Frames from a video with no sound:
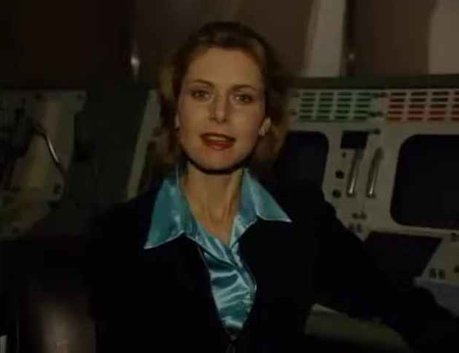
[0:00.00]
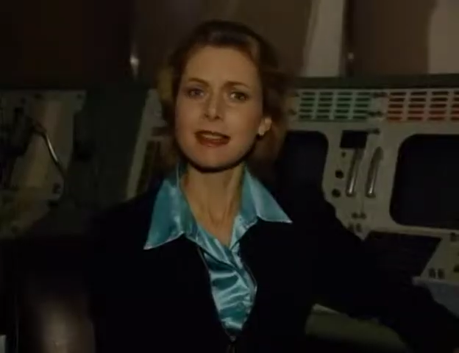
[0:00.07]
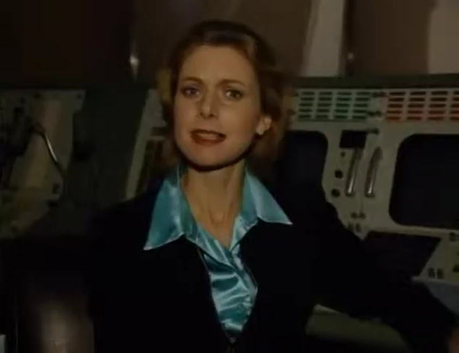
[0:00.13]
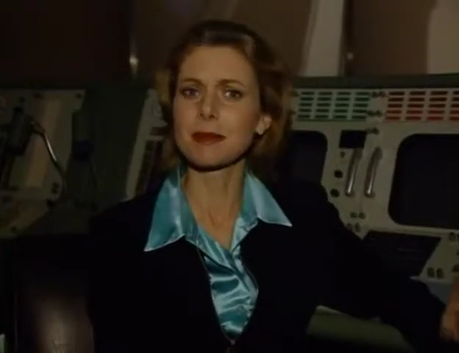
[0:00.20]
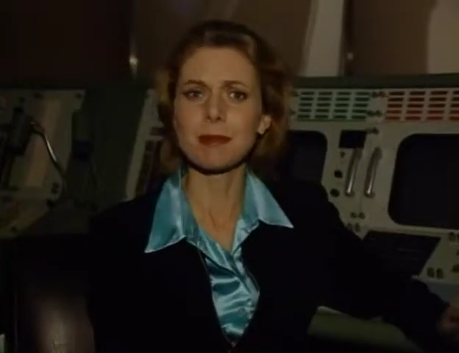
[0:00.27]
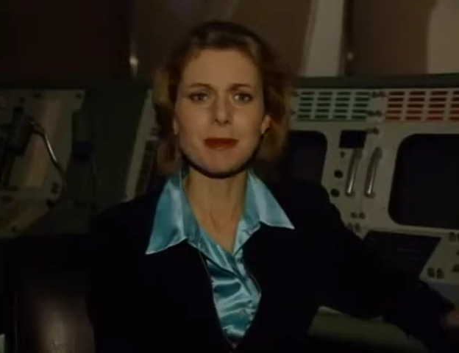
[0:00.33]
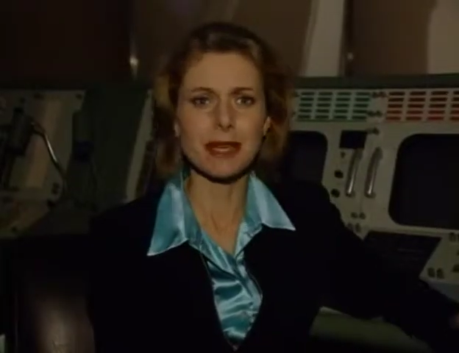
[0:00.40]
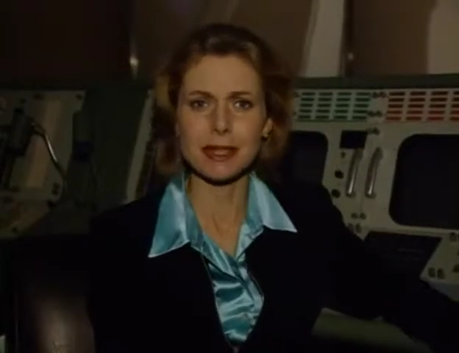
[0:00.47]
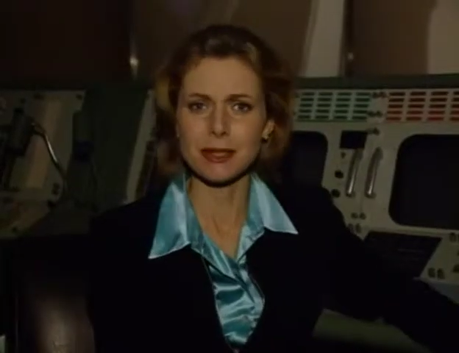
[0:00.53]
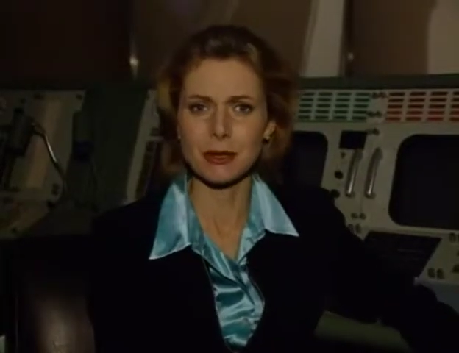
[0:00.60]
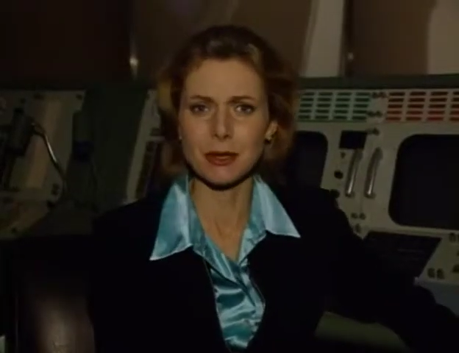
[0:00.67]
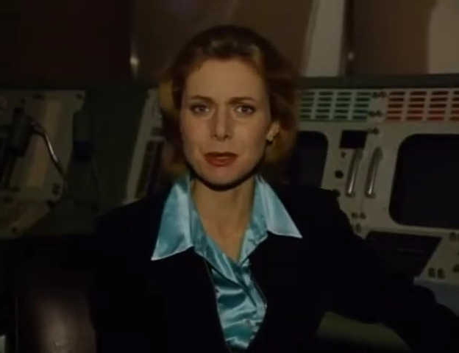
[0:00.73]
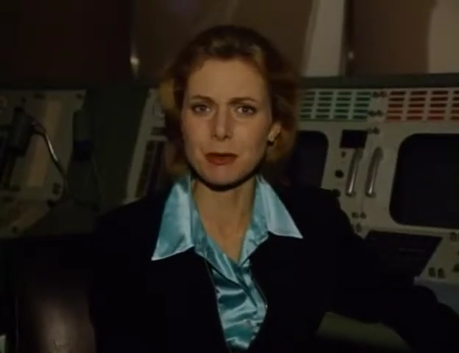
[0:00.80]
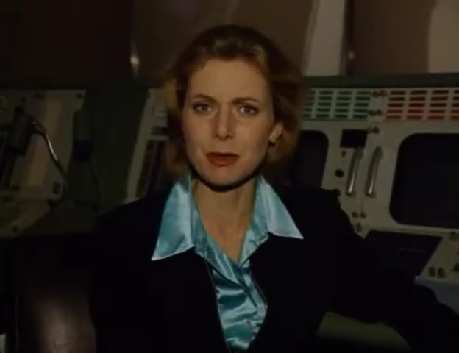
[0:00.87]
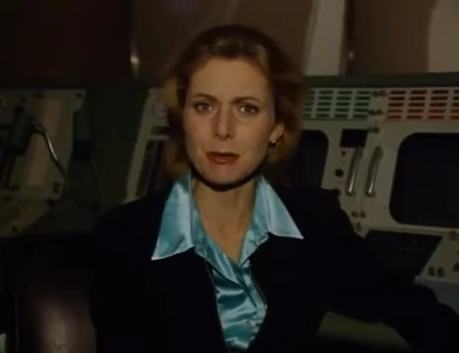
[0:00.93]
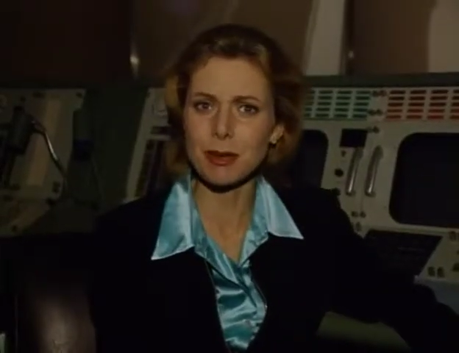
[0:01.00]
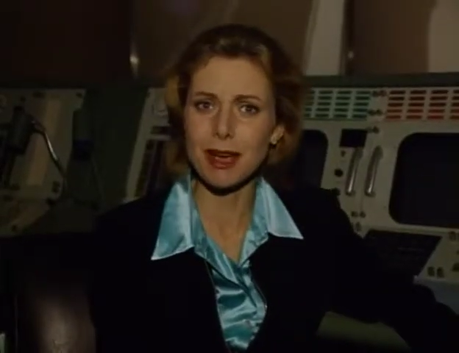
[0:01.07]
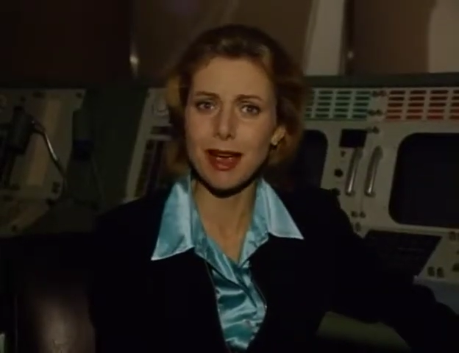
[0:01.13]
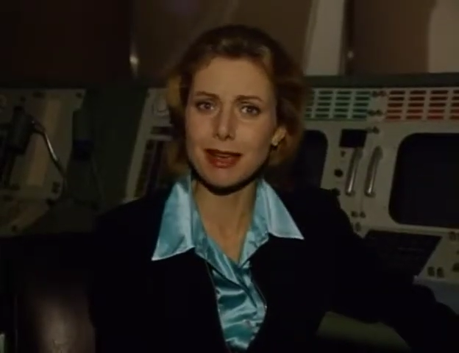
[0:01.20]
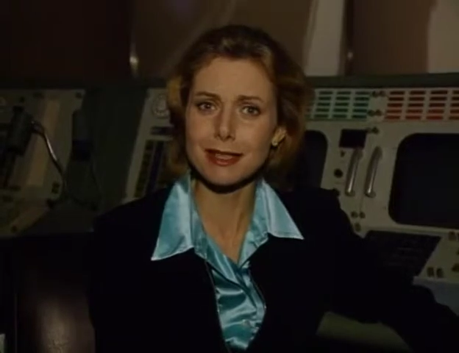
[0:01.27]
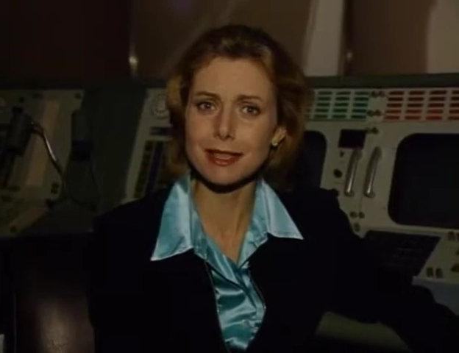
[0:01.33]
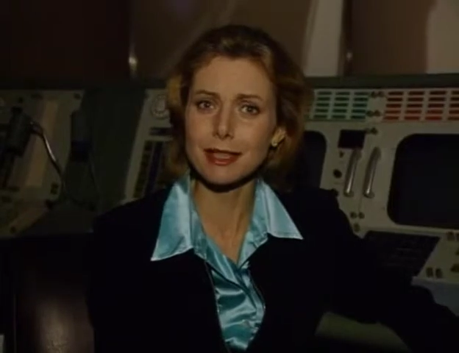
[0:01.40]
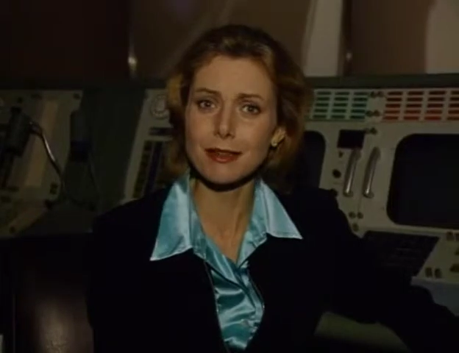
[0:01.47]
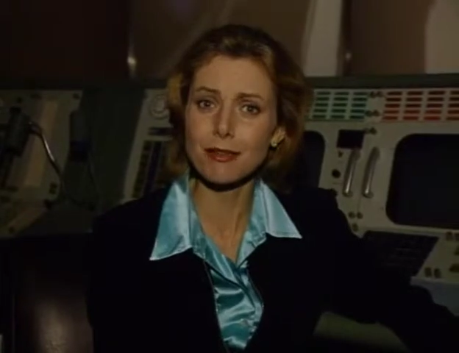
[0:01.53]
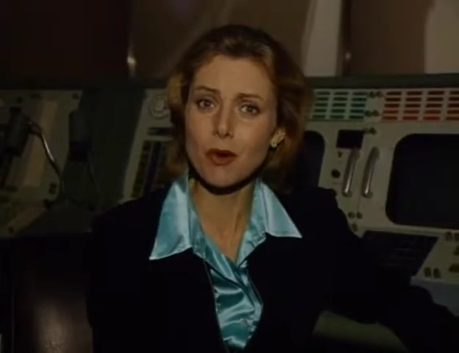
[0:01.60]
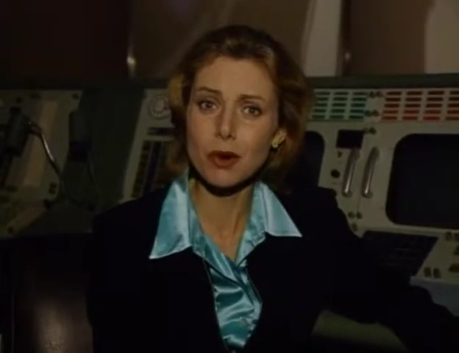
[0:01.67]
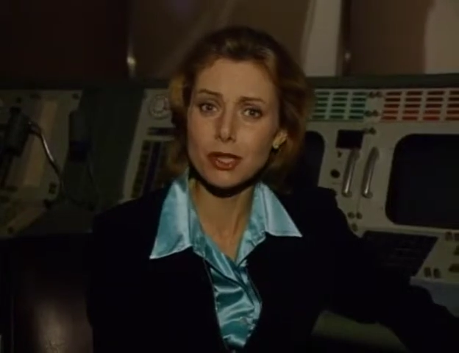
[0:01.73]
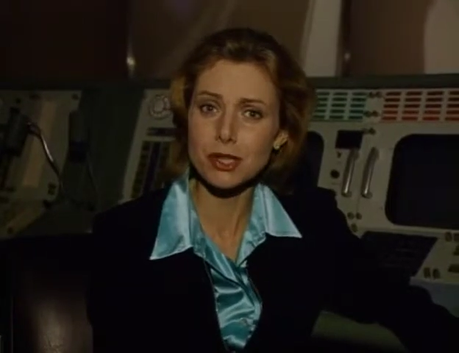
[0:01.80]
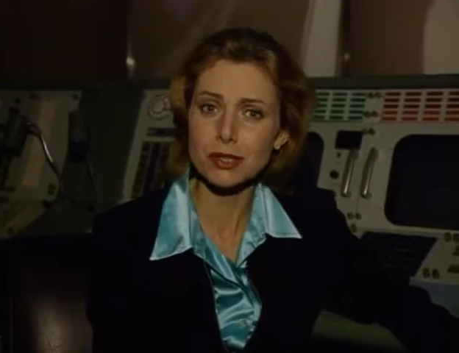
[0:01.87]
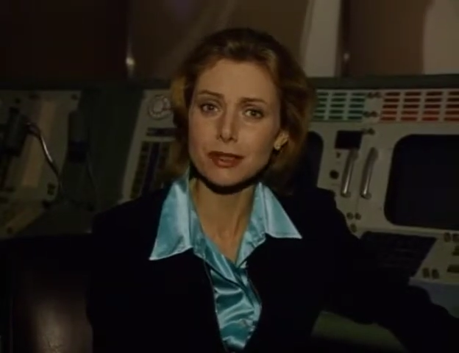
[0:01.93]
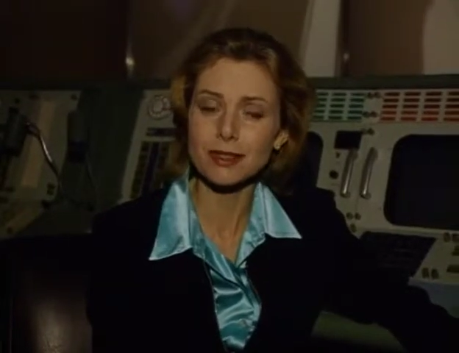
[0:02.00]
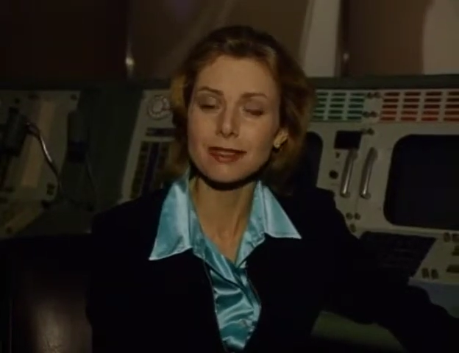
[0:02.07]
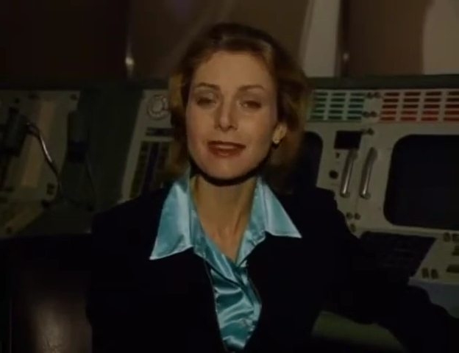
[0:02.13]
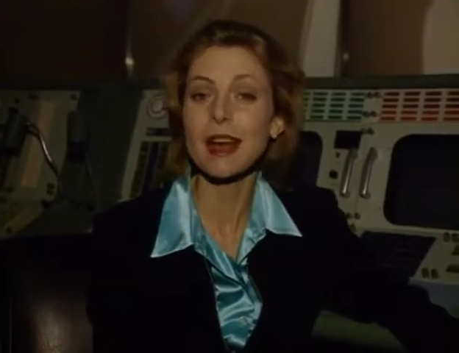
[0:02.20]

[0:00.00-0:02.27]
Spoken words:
This miniseries must be costing a fortune,